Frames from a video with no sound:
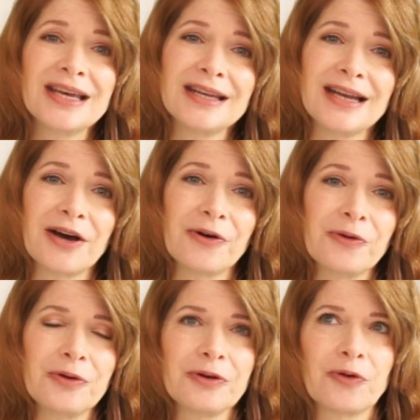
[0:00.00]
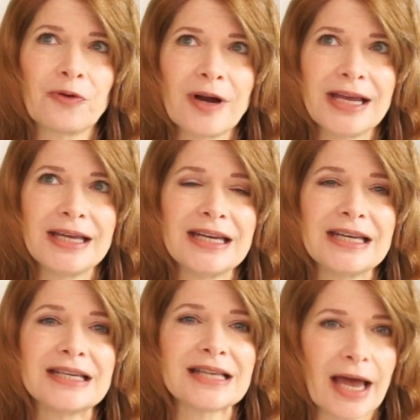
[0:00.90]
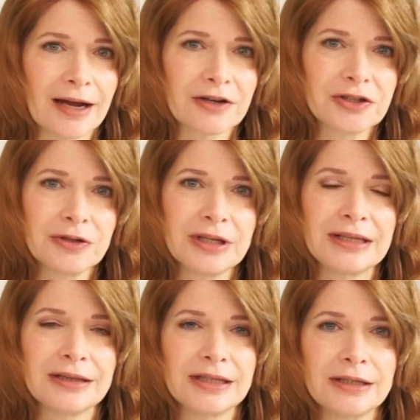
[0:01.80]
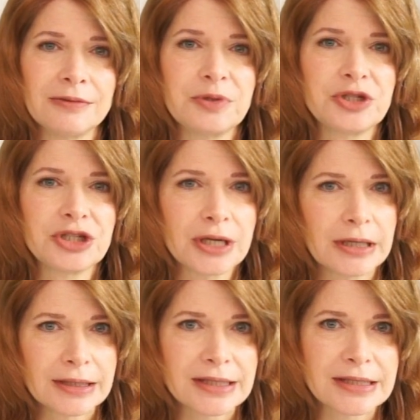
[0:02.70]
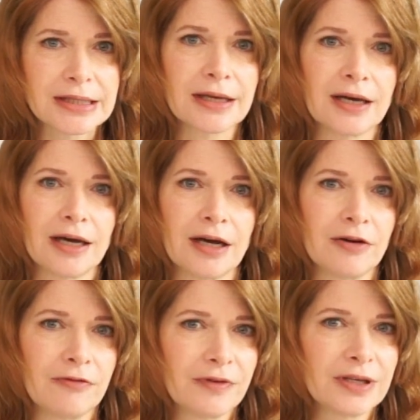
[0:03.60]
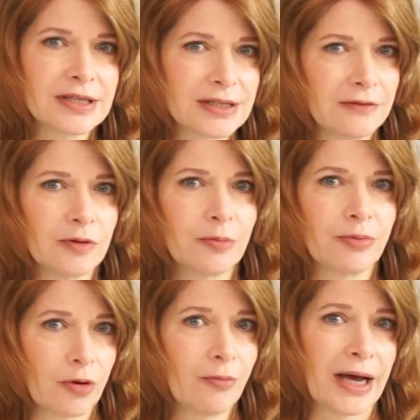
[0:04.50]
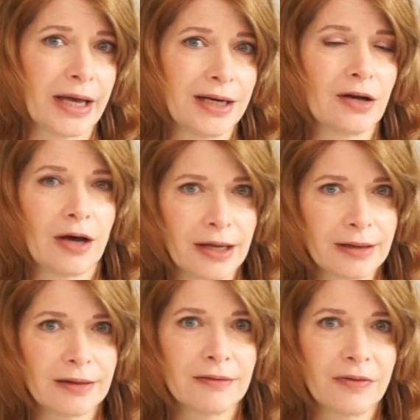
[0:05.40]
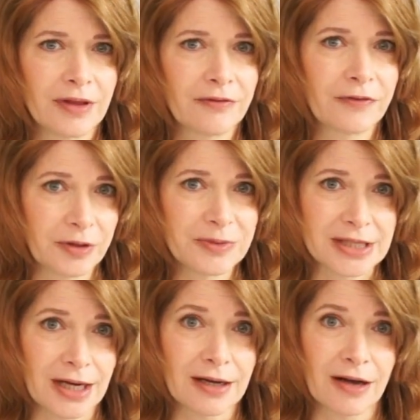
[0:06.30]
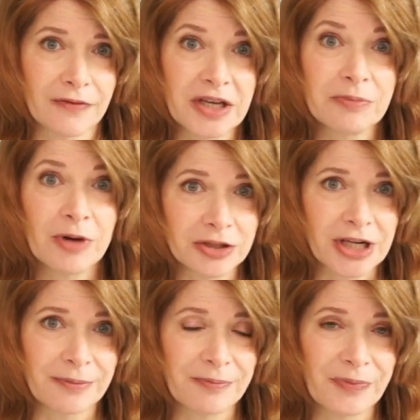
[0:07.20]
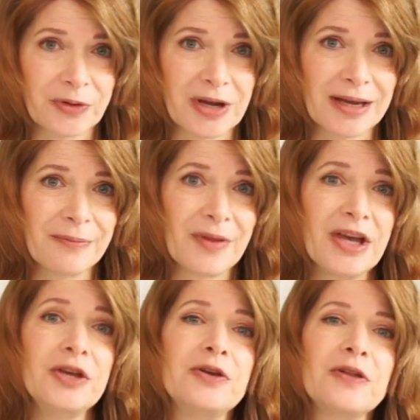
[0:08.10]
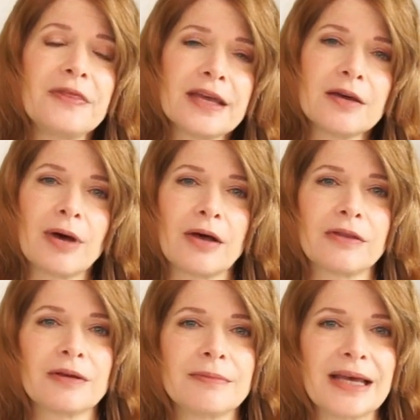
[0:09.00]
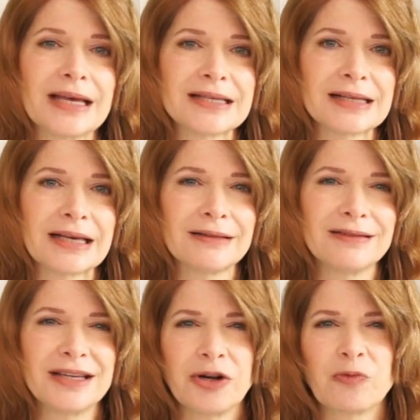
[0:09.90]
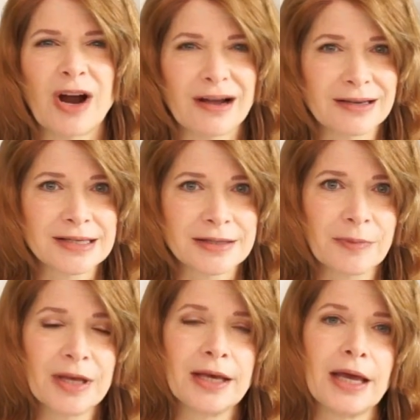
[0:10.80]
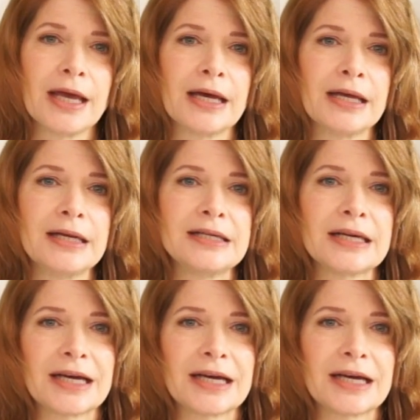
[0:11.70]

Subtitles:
Now, grain is actually little chunks of silver bromide on the film stock, on the emulsion, okay? You can think about them as like little rocks, and